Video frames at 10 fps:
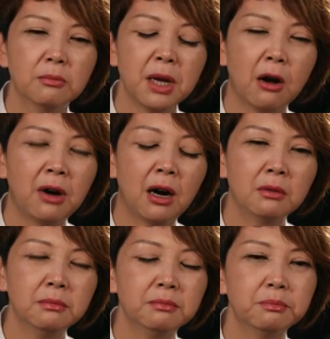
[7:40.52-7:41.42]

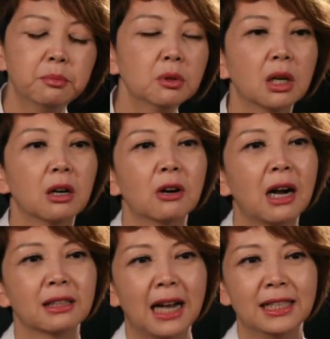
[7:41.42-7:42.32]
resources next time
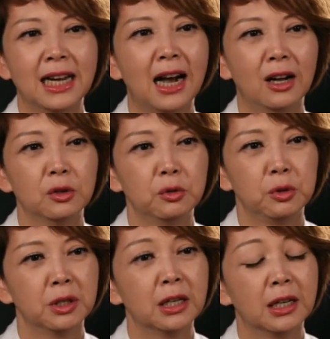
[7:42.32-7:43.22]
in the future
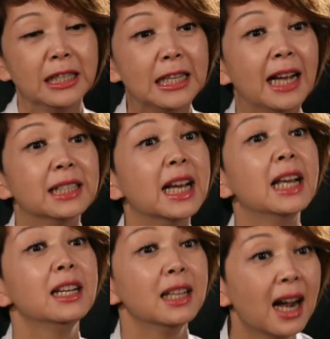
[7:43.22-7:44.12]
to make your next
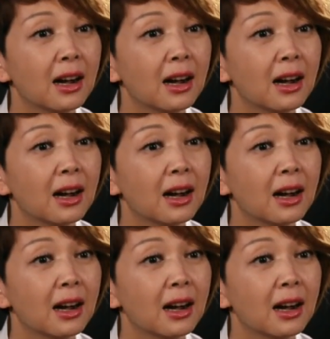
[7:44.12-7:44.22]
movie?